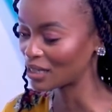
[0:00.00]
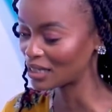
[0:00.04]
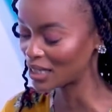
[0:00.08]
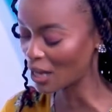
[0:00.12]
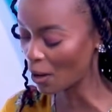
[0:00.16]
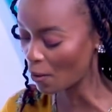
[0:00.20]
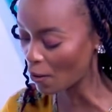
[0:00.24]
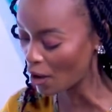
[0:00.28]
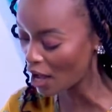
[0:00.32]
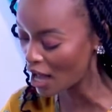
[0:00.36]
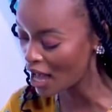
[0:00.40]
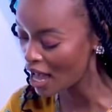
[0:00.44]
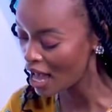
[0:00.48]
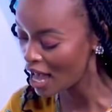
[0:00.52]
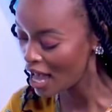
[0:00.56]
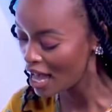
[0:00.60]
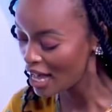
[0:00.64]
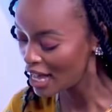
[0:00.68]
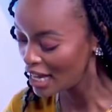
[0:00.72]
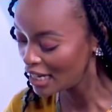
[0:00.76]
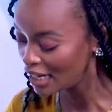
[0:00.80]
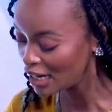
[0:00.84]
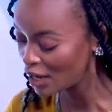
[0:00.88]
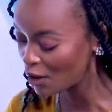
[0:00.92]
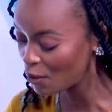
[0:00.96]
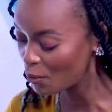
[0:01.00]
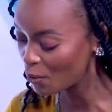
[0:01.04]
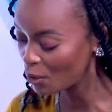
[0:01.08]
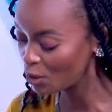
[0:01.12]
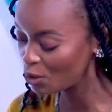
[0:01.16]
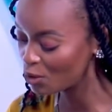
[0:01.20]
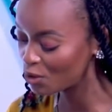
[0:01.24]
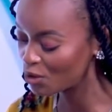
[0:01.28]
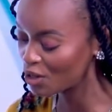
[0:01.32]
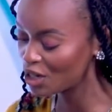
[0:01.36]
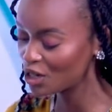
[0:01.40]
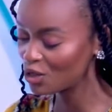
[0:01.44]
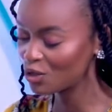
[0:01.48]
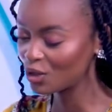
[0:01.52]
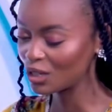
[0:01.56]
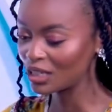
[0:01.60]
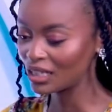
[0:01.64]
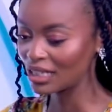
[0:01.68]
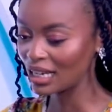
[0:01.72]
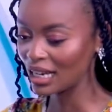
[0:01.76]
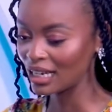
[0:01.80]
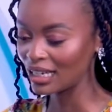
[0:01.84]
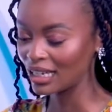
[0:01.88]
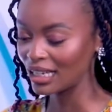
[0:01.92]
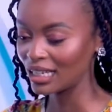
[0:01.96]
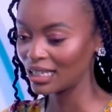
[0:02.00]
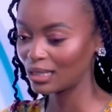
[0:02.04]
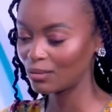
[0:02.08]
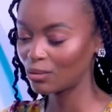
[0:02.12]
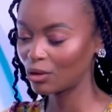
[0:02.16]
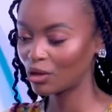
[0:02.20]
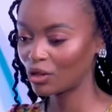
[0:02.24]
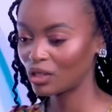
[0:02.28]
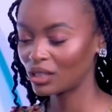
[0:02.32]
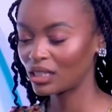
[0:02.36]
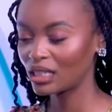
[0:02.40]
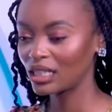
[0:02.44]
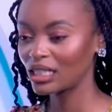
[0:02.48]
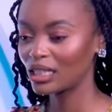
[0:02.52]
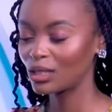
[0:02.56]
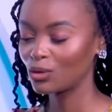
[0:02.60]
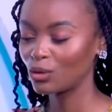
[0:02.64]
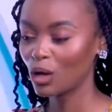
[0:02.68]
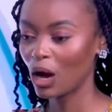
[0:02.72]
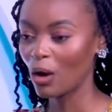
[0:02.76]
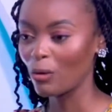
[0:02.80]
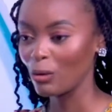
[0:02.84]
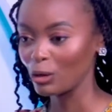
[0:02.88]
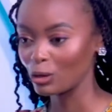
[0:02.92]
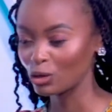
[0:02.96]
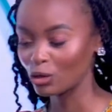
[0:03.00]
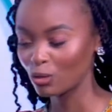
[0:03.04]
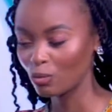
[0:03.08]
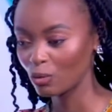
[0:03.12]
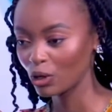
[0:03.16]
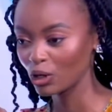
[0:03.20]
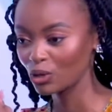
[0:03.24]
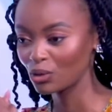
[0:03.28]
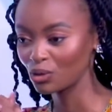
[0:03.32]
sawa. Now, when you raise your standards, because this is our topic